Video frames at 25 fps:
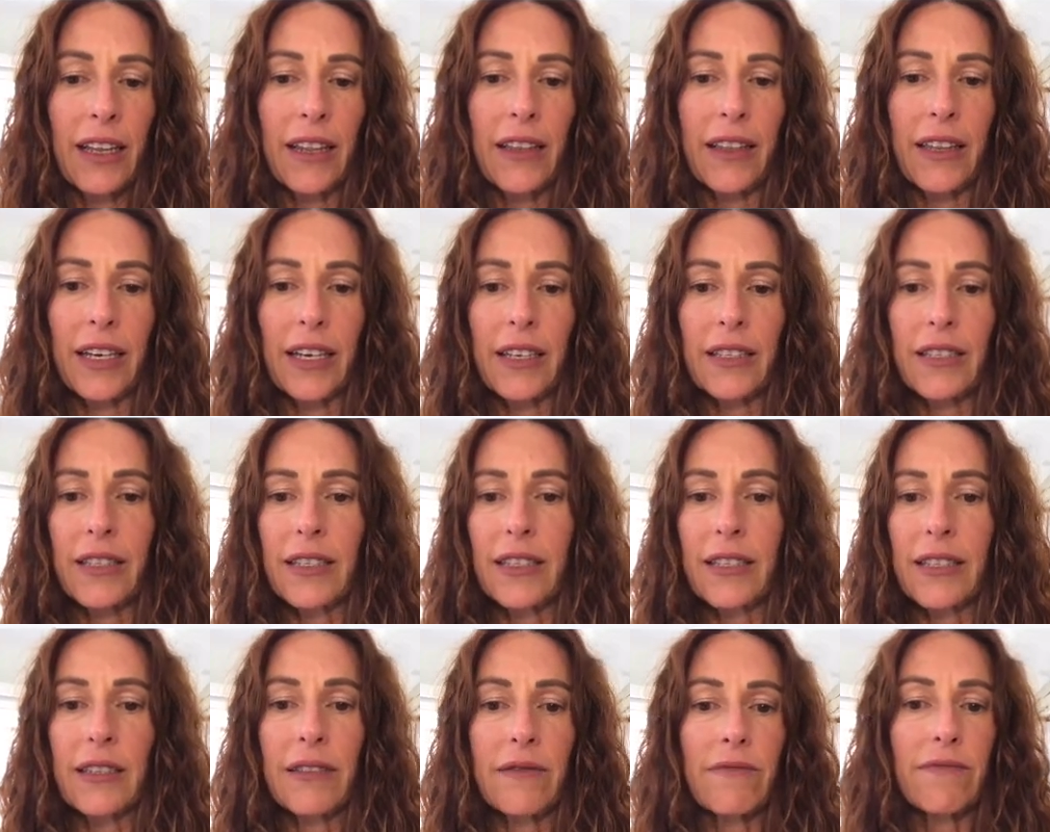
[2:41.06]

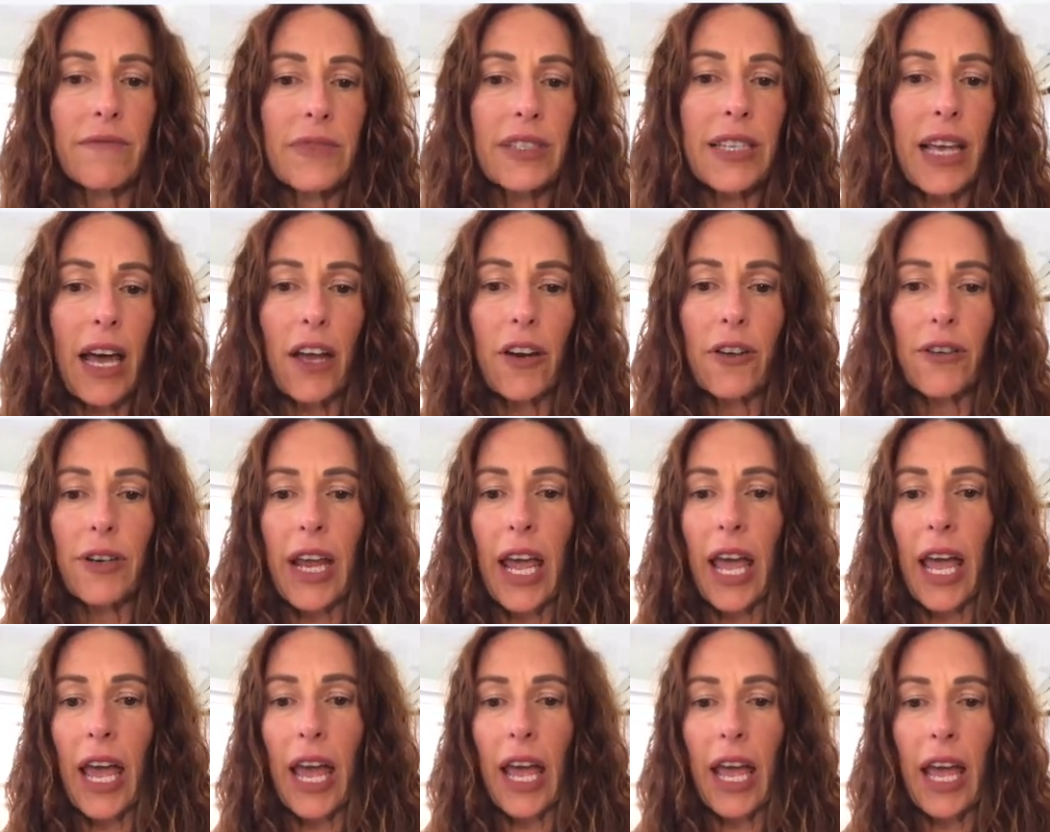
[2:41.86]
this
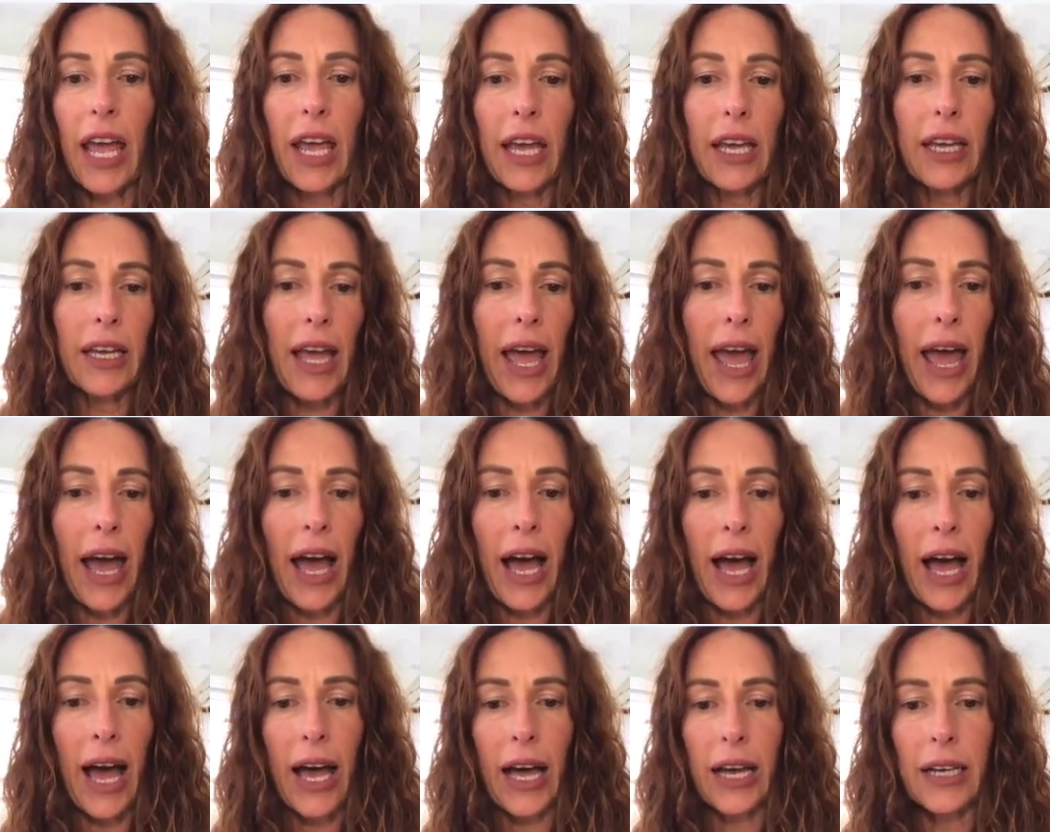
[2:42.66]
Saturday
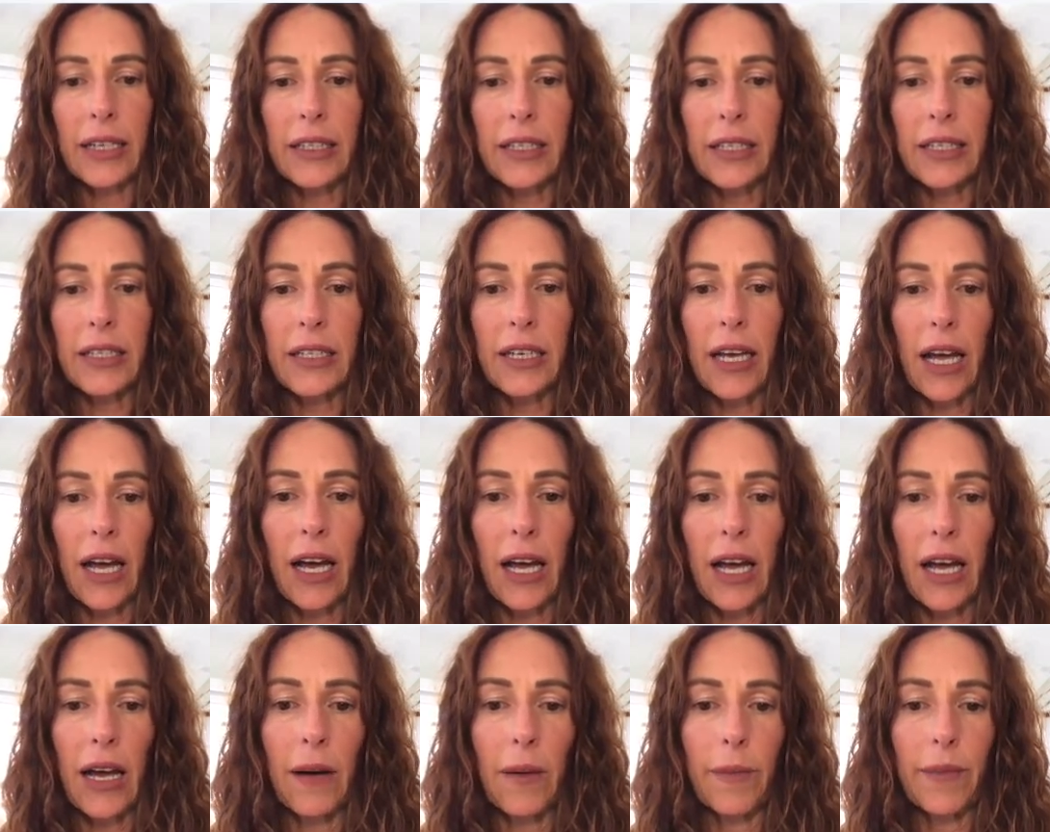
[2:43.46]
at, uh,
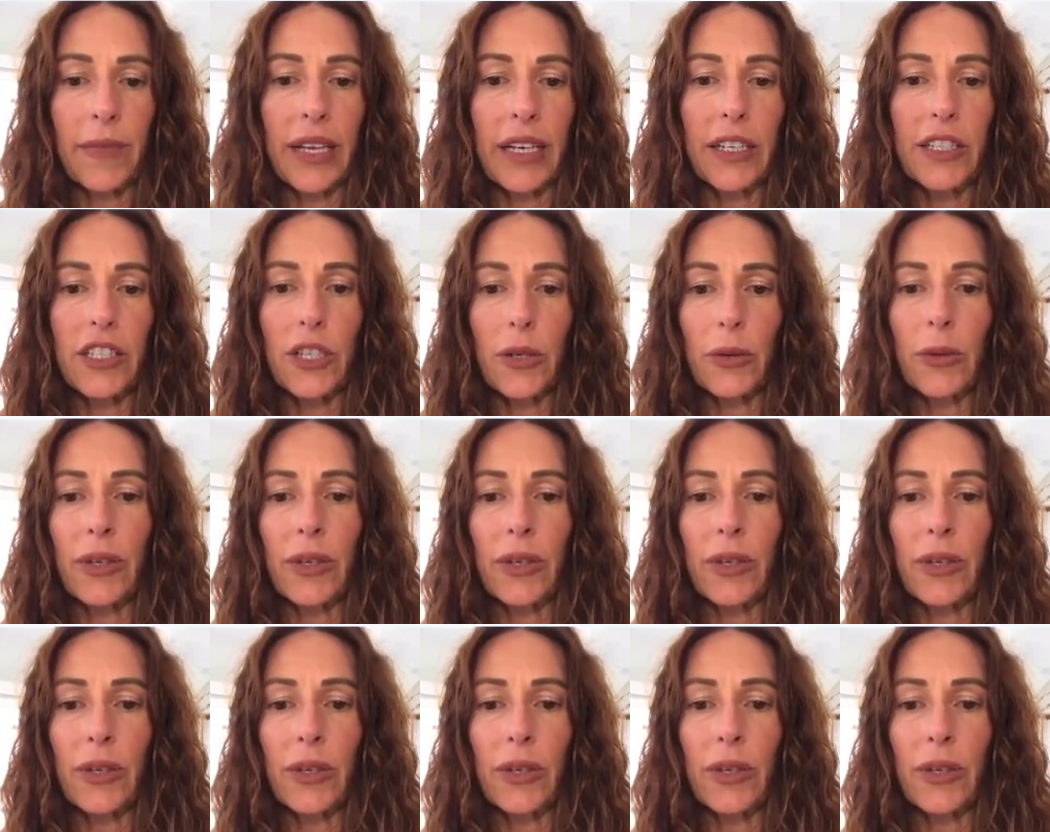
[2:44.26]
I'm going to do